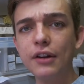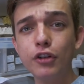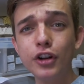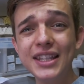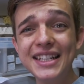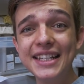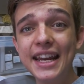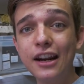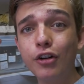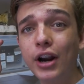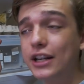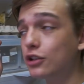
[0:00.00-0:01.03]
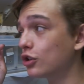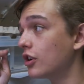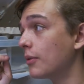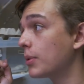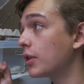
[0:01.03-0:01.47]
I've got these egg crates on
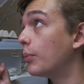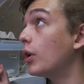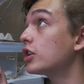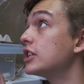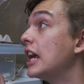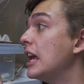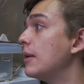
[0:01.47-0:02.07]
top of the box